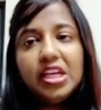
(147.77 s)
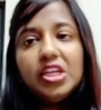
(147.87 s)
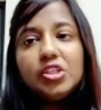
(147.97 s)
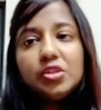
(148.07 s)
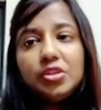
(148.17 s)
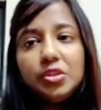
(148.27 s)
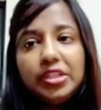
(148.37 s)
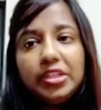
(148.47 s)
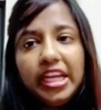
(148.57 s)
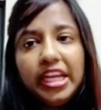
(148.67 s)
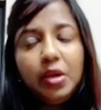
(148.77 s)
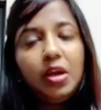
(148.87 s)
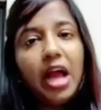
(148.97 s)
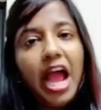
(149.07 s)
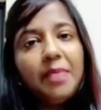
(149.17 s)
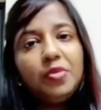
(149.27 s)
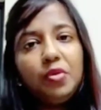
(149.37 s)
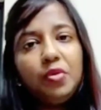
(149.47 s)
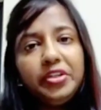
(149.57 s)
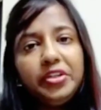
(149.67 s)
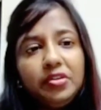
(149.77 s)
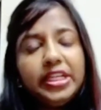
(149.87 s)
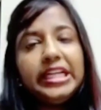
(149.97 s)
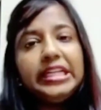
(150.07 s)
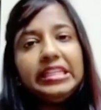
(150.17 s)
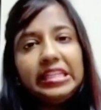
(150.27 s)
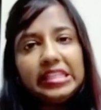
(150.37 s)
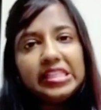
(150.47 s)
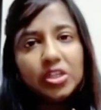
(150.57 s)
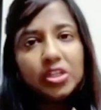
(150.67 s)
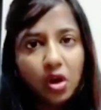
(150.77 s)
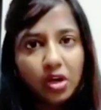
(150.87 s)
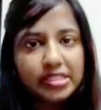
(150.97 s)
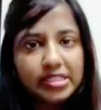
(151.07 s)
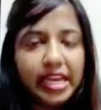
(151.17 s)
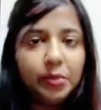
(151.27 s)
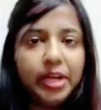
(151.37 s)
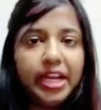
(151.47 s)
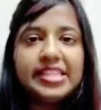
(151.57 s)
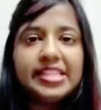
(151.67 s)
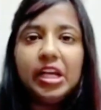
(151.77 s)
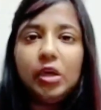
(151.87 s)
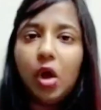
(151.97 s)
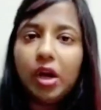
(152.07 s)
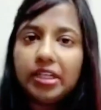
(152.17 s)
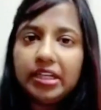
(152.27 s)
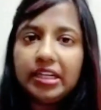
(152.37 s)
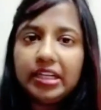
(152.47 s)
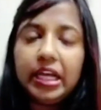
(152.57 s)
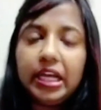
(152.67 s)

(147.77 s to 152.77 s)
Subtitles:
So today I'm going to look at these cords, and when I say cord cutting,